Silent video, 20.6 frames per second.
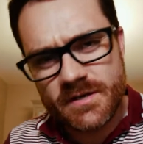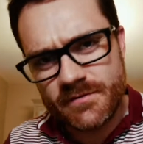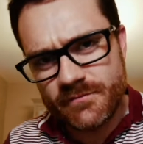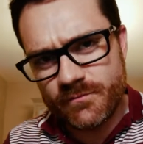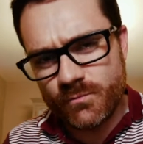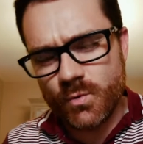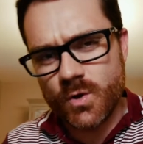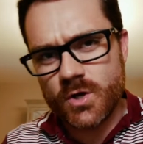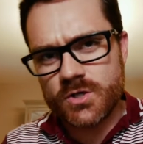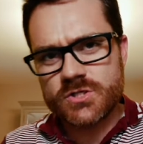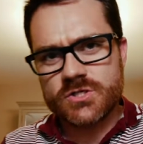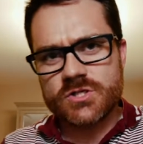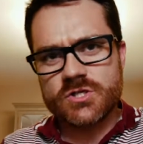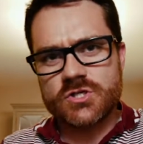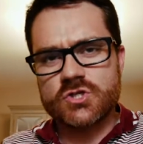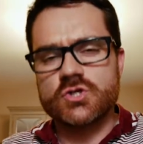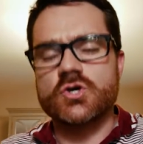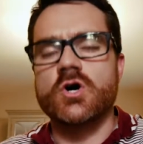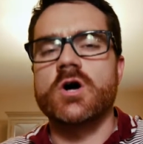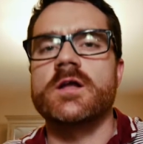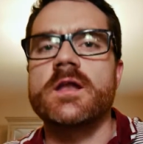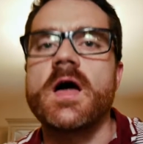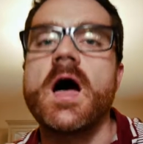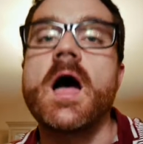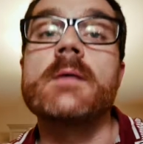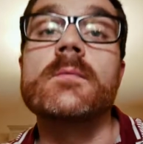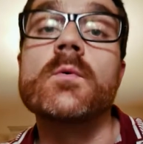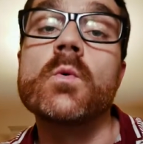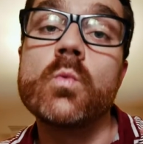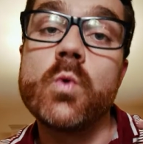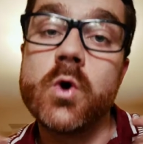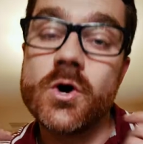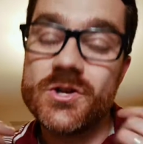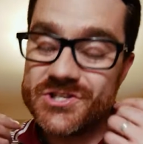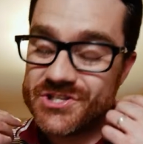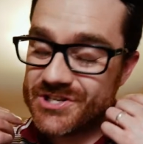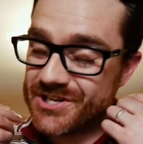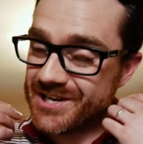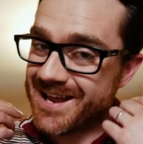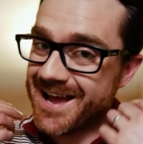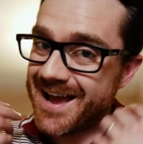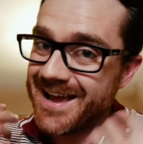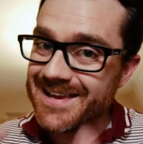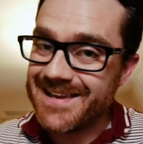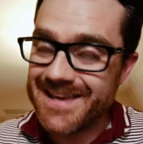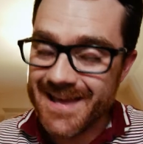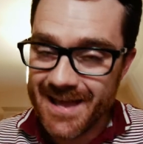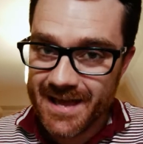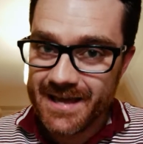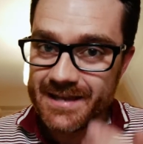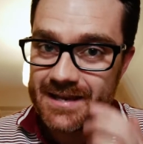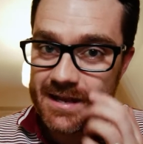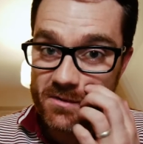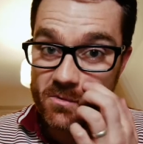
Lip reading: I've watched the shot, I will watch it again.